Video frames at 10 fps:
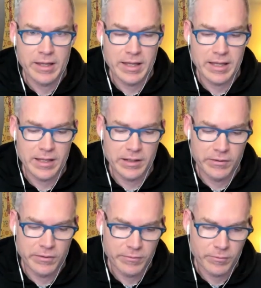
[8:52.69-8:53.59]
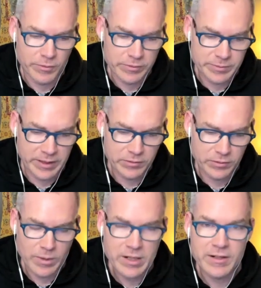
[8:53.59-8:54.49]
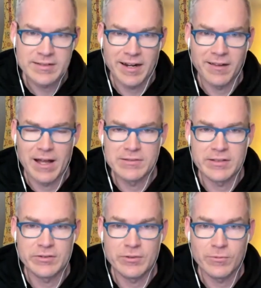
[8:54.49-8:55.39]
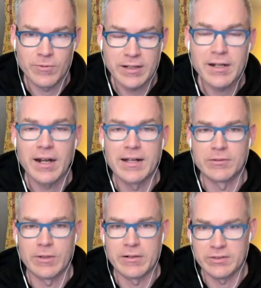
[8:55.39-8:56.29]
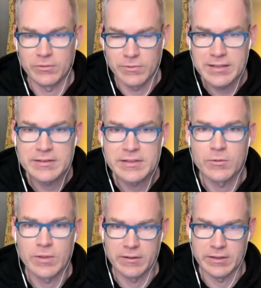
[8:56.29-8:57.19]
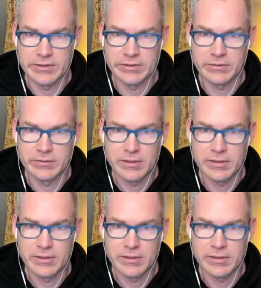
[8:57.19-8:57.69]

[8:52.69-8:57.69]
And with respect to awareness, that allows us to recognize awareness, to rest in awareness.